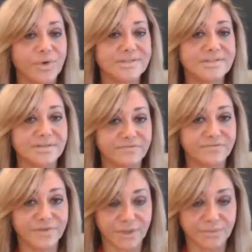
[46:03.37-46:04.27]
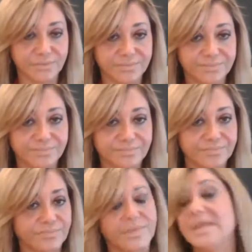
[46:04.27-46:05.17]
points of view.
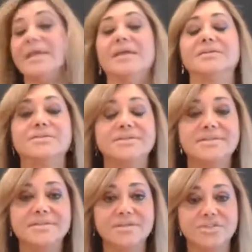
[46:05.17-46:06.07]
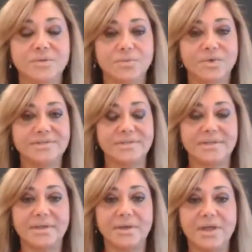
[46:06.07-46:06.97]
So a decision
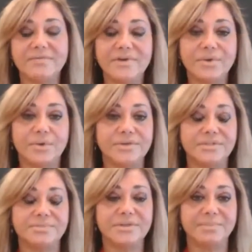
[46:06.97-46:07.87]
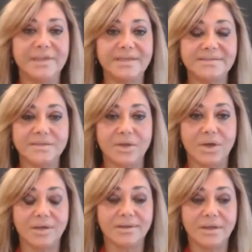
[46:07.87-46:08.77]
wasn't ever going to be based
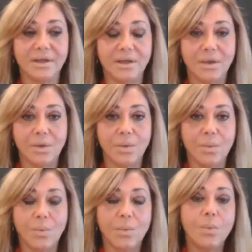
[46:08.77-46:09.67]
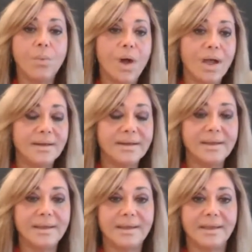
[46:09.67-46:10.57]
on
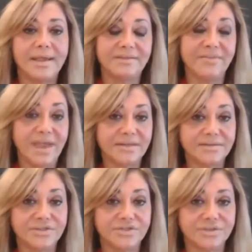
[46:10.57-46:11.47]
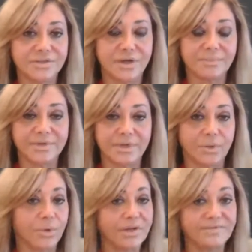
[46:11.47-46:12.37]
one advantage to the company
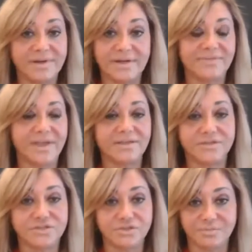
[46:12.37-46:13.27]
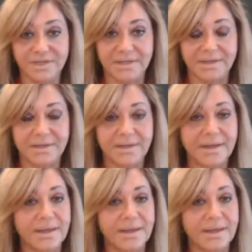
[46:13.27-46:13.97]
or even an advantage to me.